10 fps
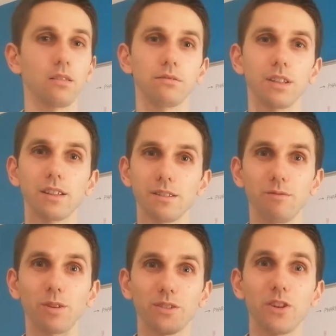That
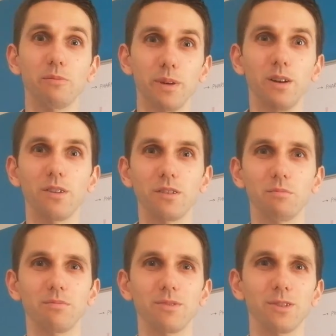what turned me
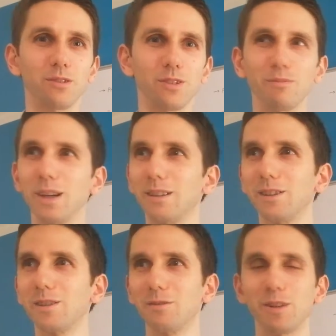on to, to make
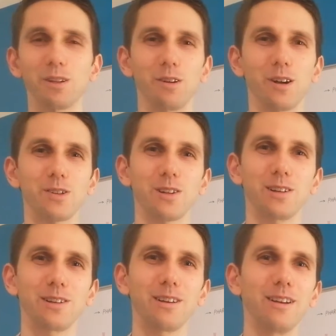this video
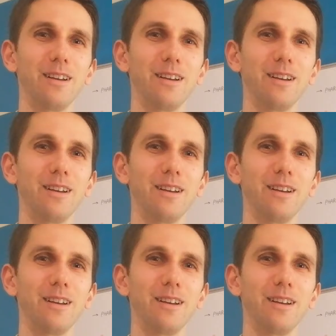actually